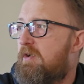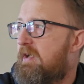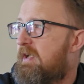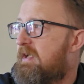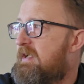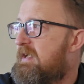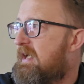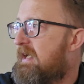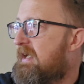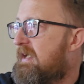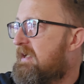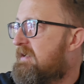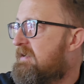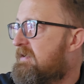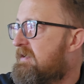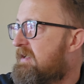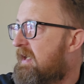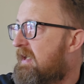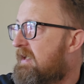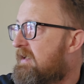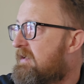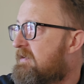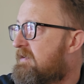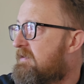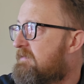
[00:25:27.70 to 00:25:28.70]
And uh,
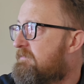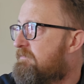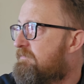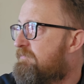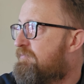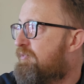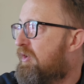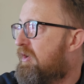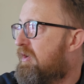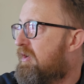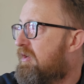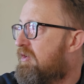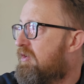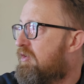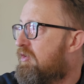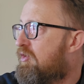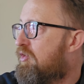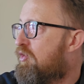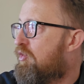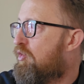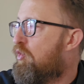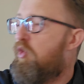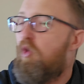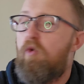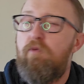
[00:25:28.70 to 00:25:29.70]
yeah, but
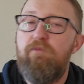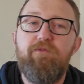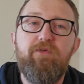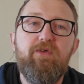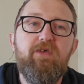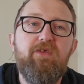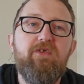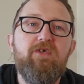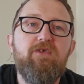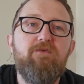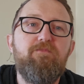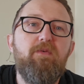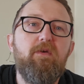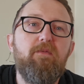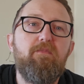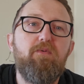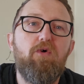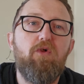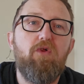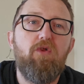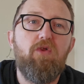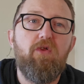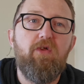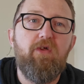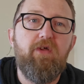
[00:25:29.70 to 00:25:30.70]
hopefully these
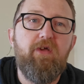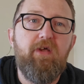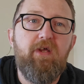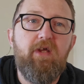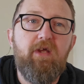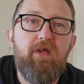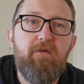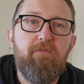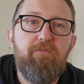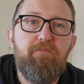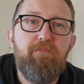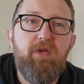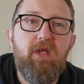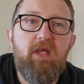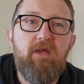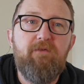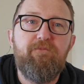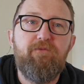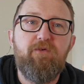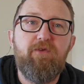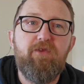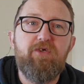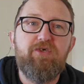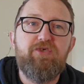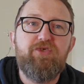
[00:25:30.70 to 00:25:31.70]
people pay
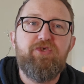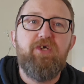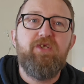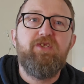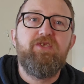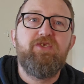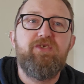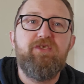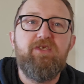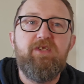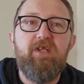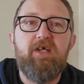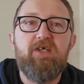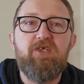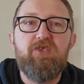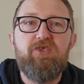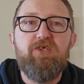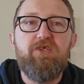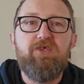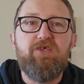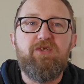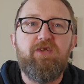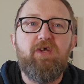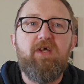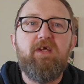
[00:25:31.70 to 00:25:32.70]
for their sins next
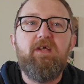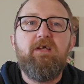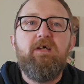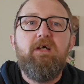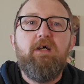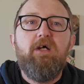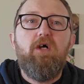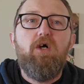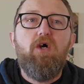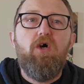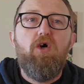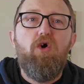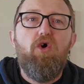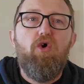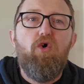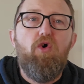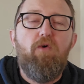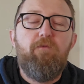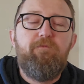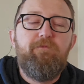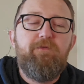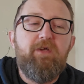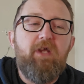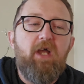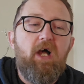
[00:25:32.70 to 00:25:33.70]
season, right?
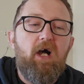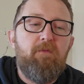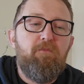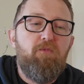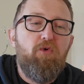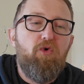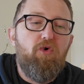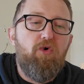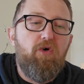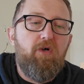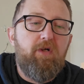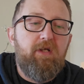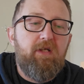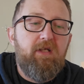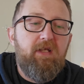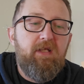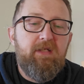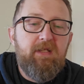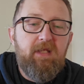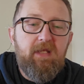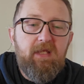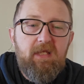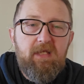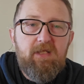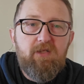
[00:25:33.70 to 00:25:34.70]
Hopefully Elmo
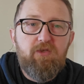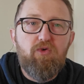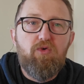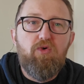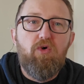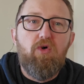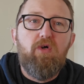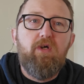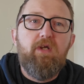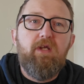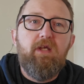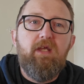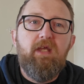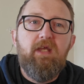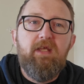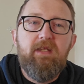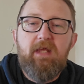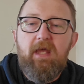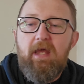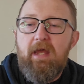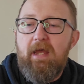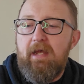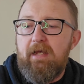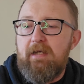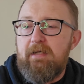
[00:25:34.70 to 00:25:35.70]
and Edo
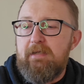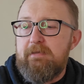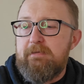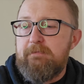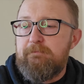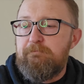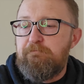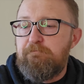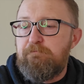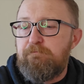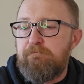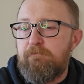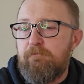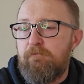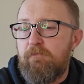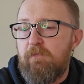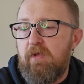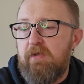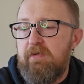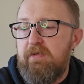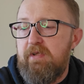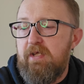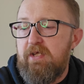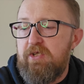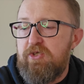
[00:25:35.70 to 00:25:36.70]
and uh,
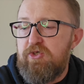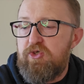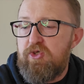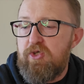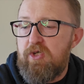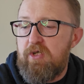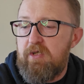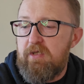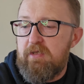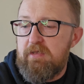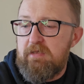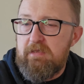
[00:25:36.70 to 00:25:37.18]
Nidge.